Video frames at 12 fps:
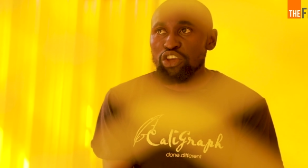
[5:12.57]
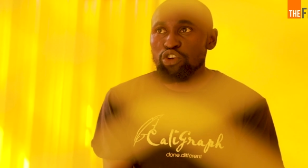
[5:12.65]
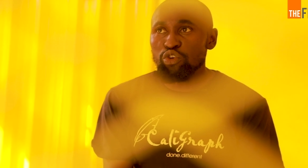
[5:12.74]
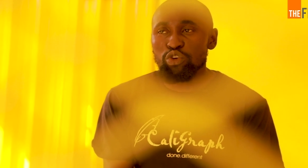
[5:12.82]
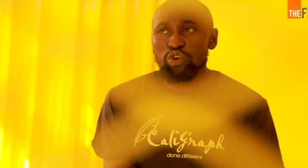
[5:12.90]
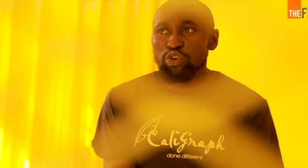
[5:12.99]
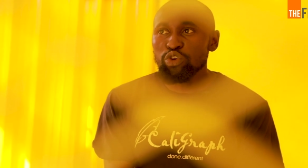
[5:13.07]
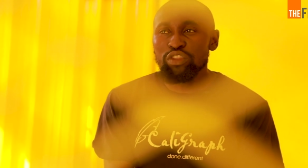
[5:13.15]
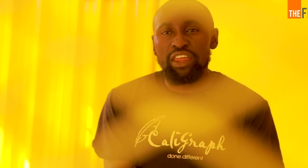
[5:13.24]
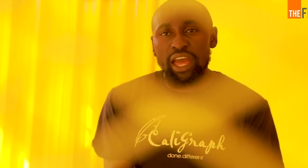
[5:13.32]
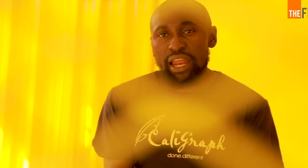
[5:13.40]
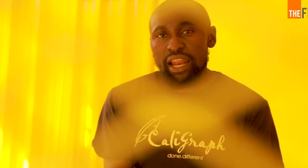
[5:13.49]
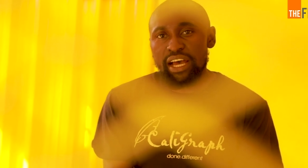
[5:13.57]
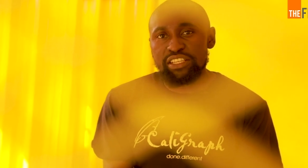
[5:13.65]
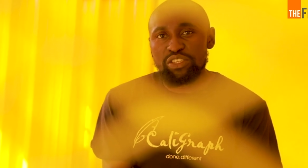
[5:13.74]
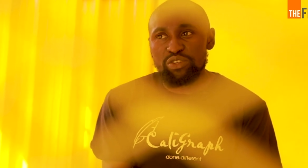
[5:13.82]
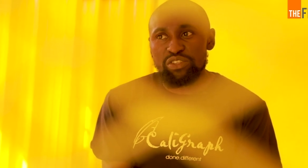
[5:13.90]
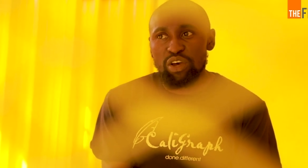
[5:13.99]
you then
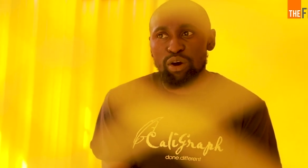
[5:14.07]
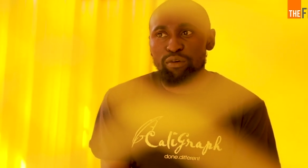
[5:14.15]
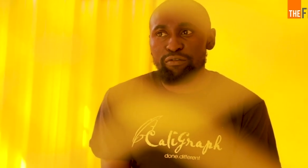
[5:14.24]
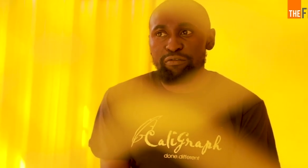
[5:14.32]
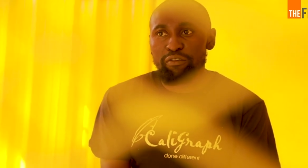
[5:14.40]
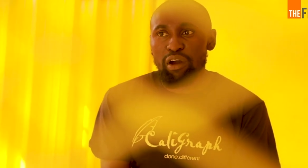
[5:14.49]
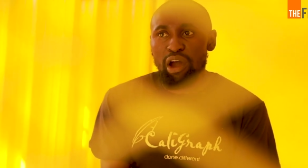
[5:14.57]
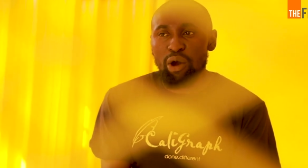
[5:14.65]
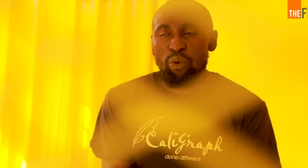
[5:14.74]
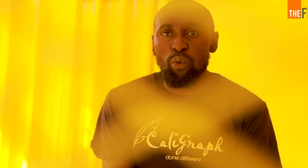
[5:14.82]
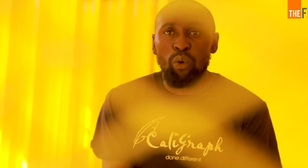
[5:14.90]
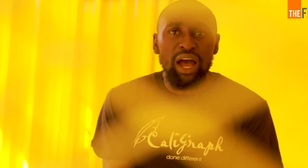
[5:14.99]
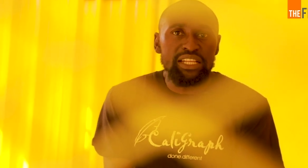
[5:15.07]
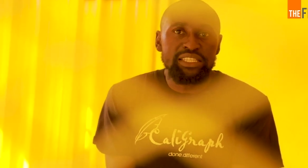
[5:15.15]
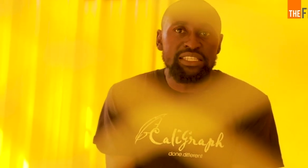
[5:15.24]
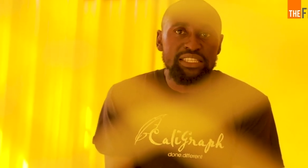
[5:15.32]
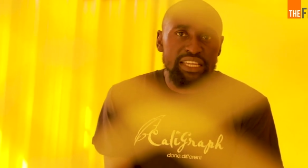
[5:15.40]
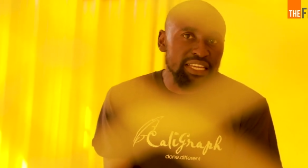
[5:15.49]
ask yourself, what
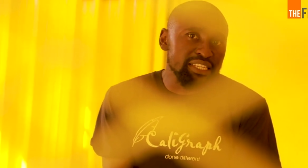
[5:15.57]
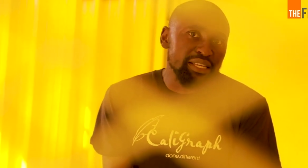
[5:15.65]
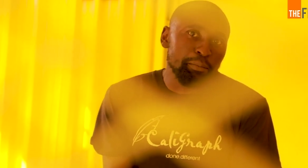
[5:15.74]
is